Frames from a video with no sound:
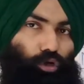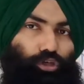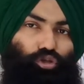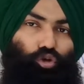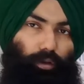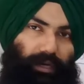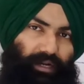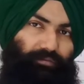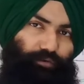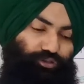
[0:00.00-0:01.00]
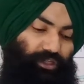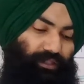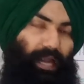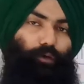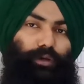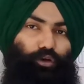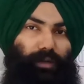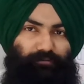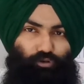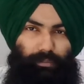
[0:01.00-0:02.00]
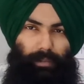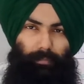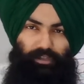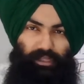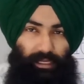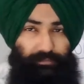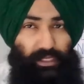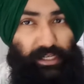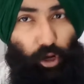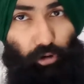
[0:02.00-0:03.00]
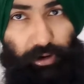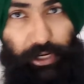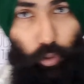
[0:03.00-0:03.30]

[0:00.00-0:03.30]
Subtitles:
so don't get confused in that. We don't have to remember the names, as I already told